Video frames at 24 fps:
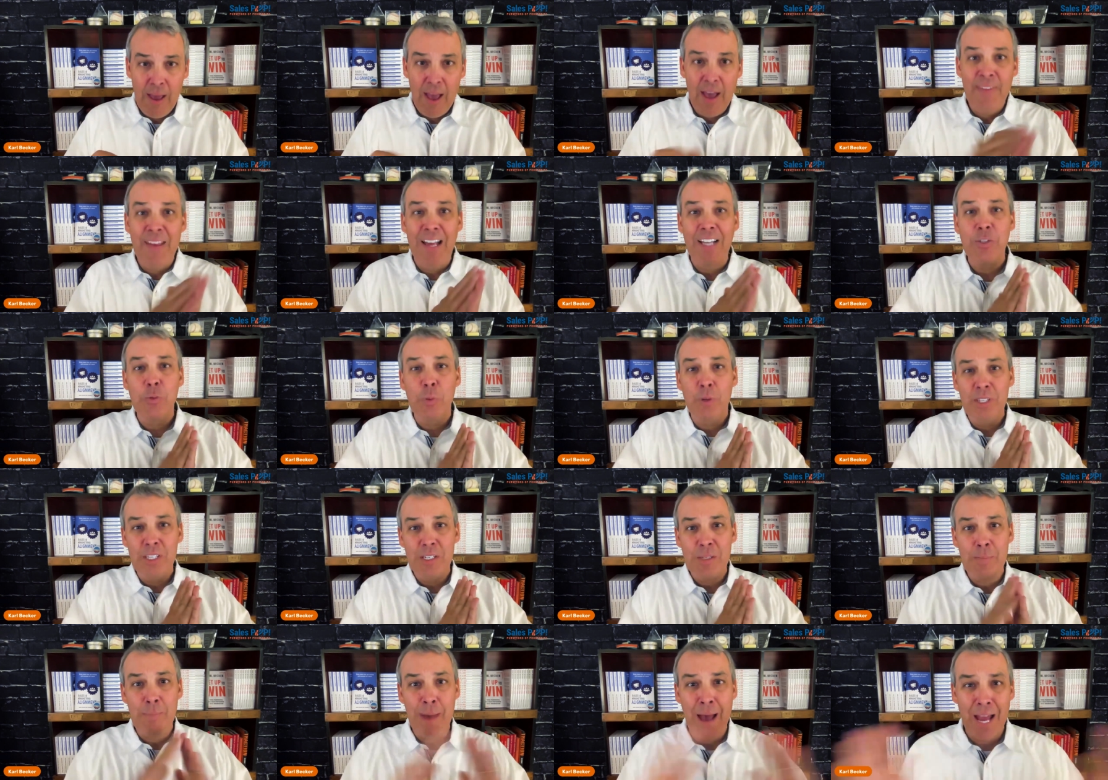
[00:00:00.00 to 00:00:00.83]
And that's
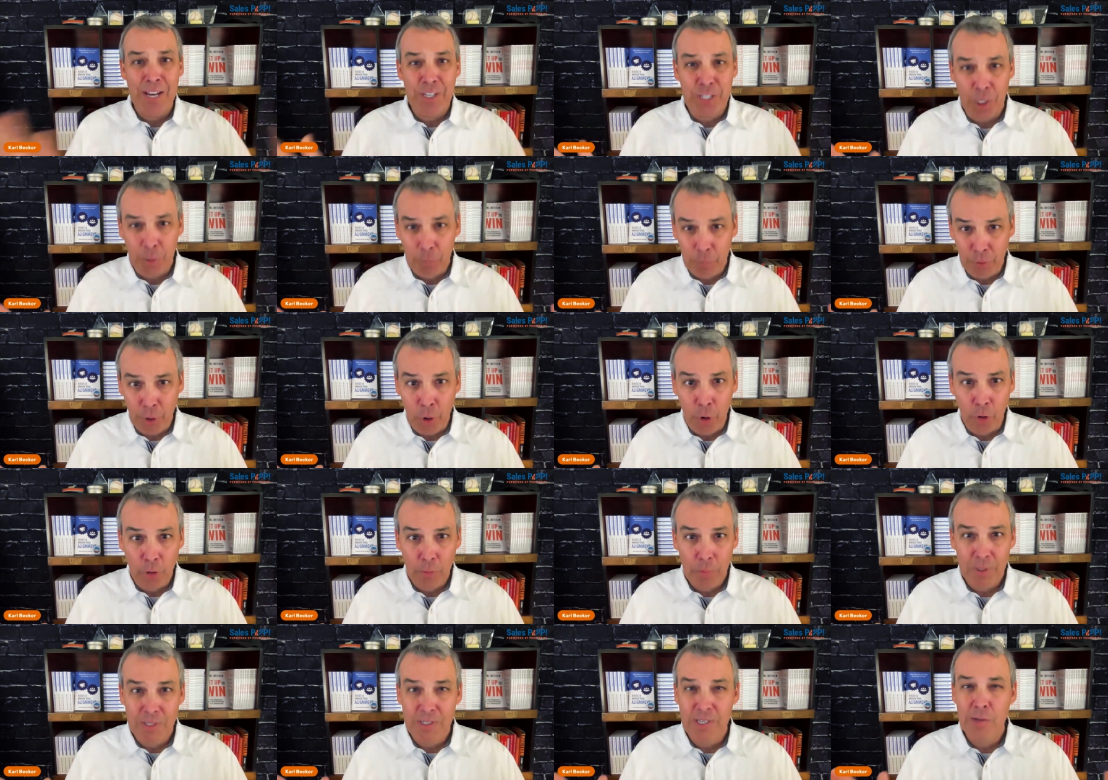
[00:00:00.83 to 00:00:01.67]
when his magic
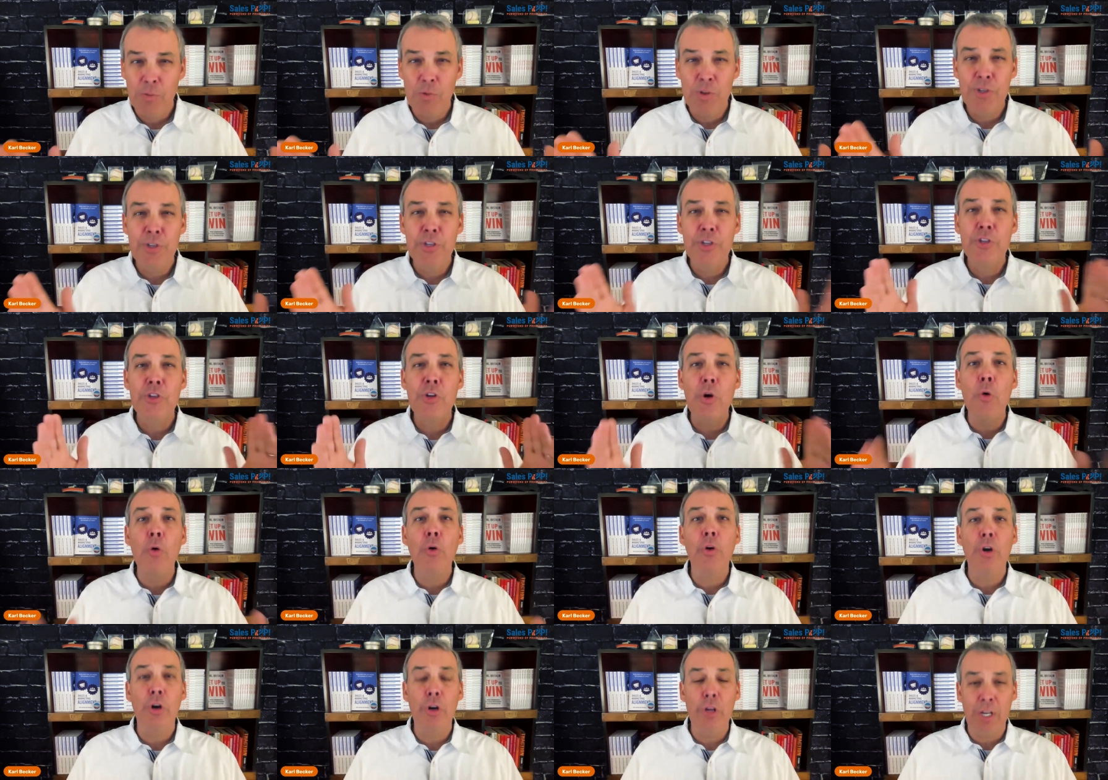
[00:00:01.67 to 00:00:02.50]
broke because he was right. so
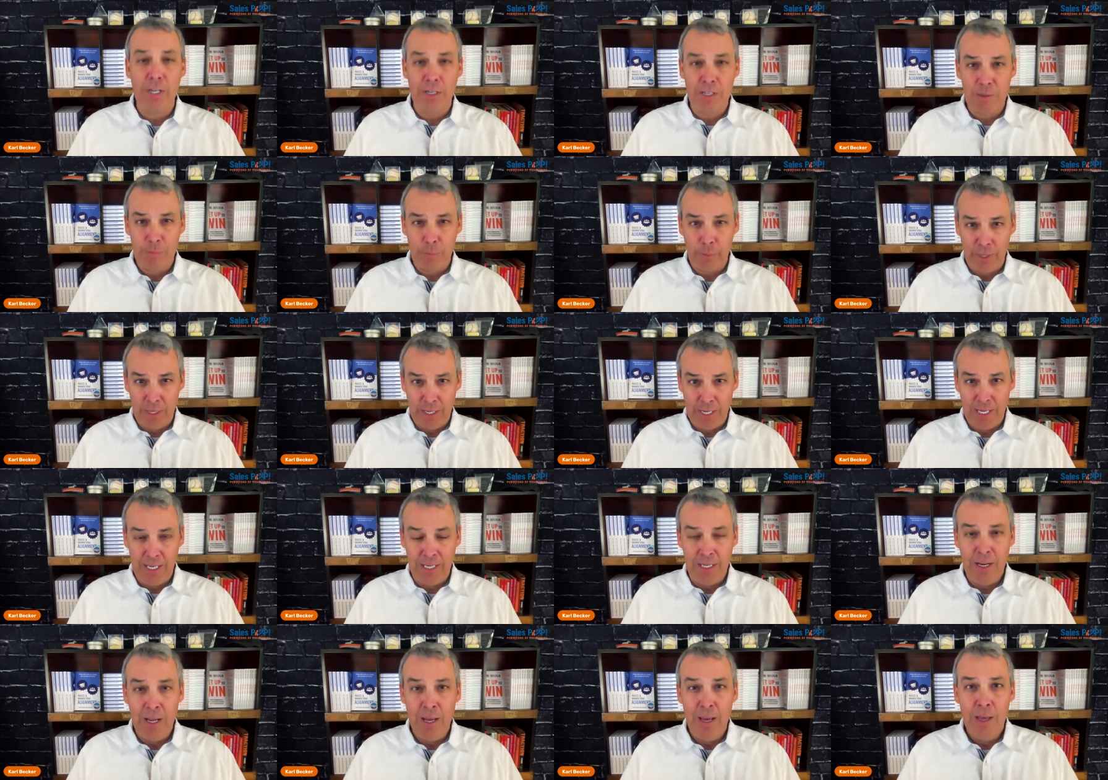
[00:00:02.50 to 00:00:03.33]
good
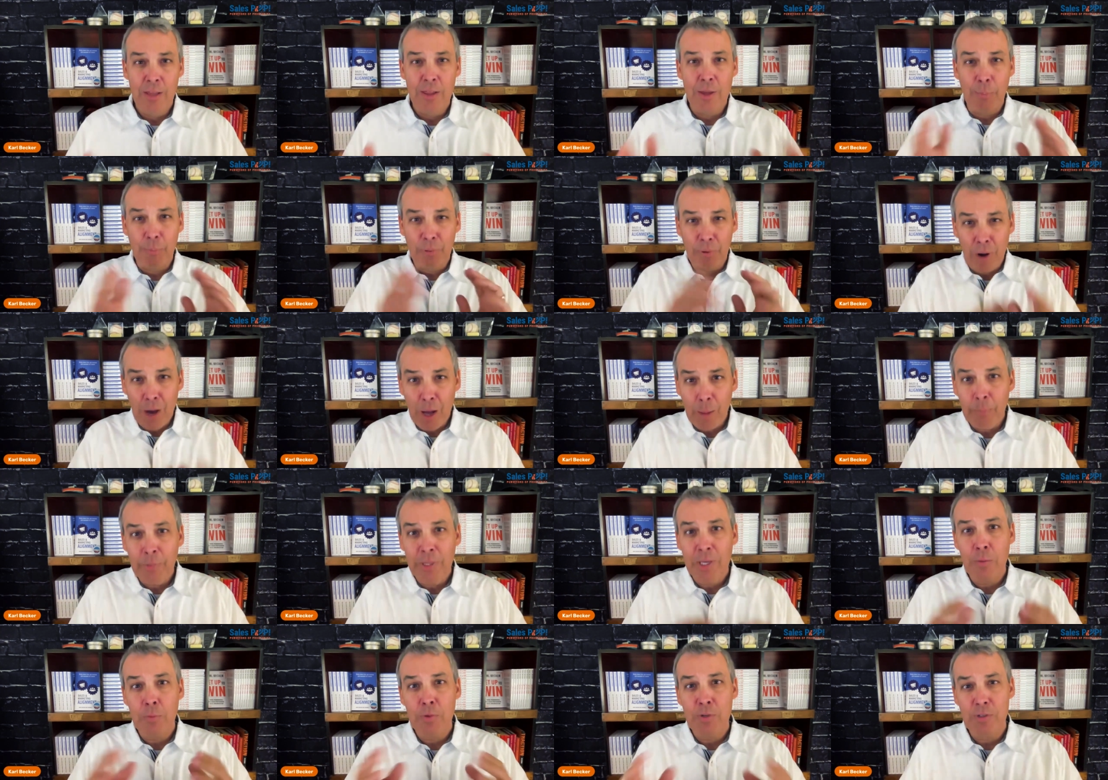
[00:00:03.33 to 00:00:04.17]
explaining the
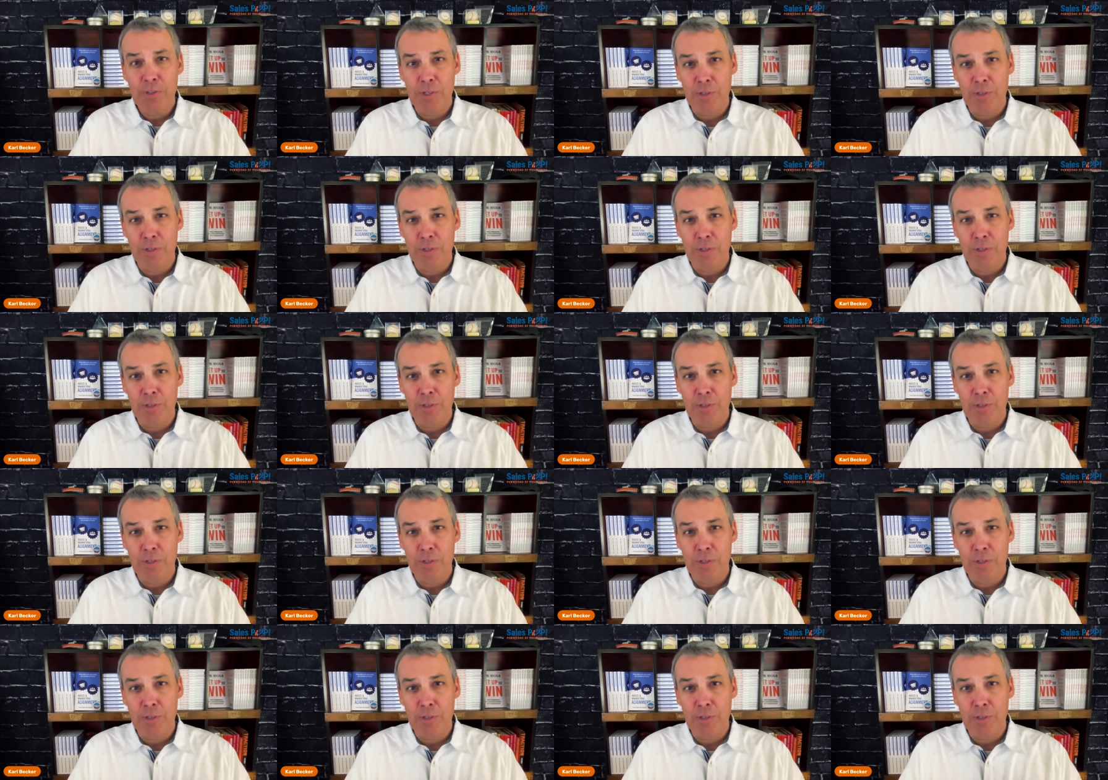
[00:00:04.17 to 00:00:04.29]
problem he